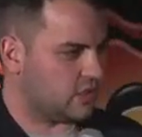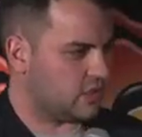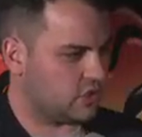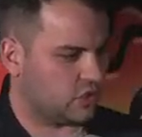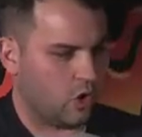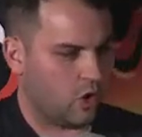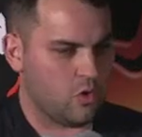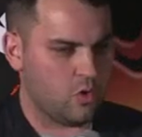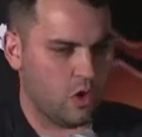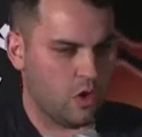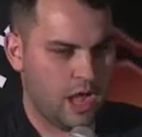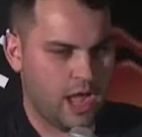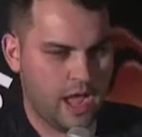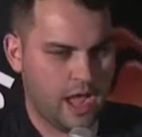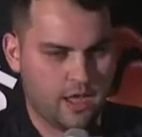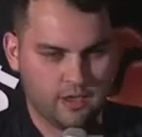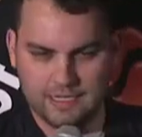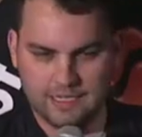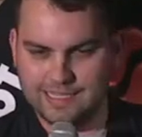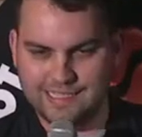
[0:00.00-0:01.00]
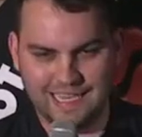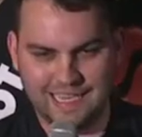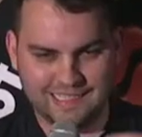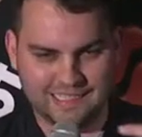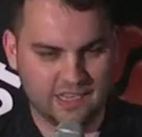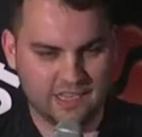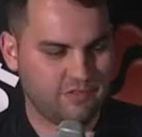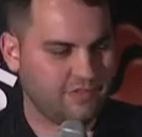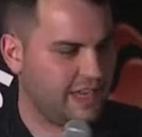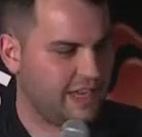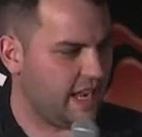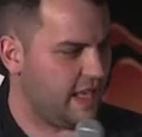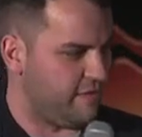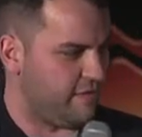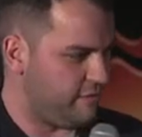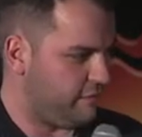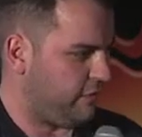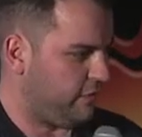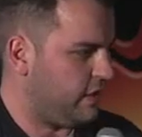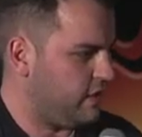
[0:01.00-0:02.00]
So the city of
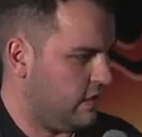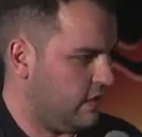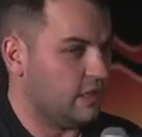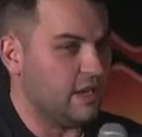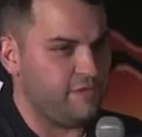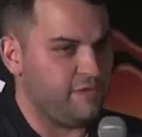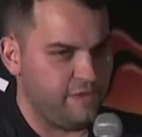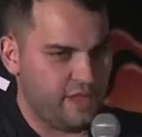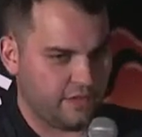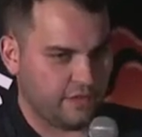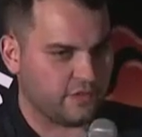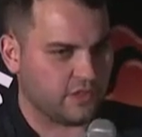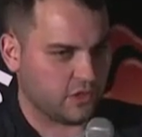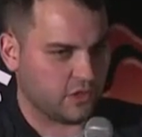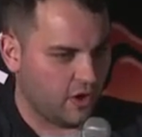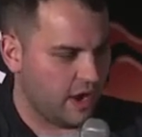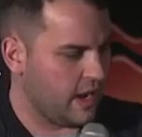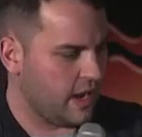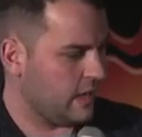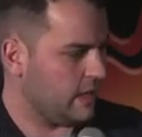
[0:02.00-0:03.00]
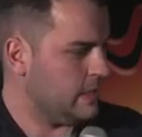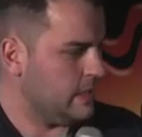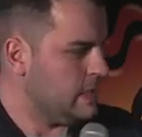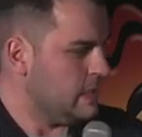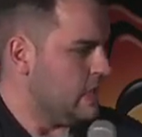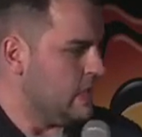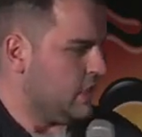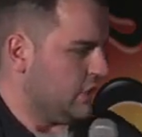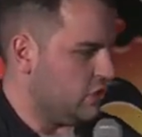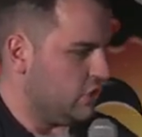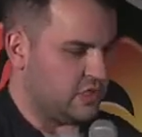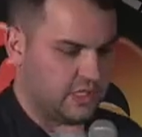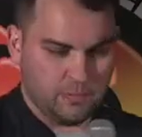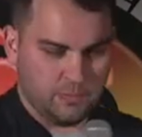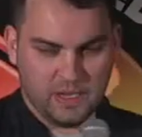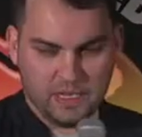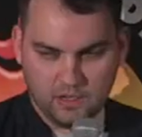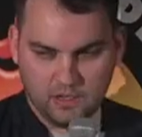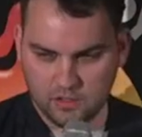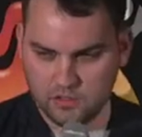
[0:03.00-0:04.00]
Lviv, sorry, used to
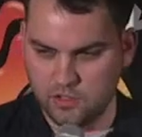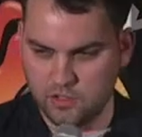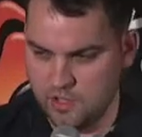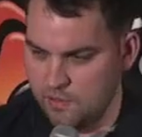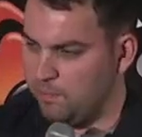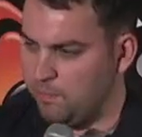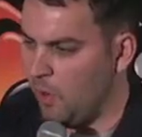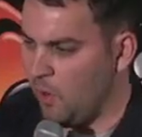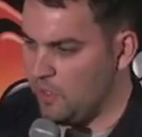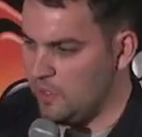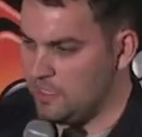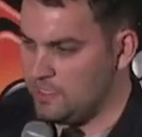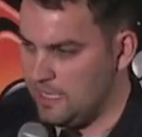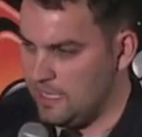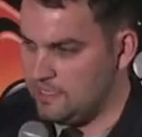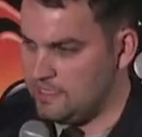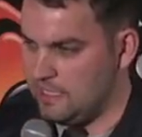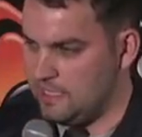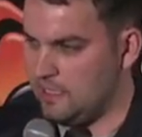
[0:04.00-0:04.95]
be the Polish city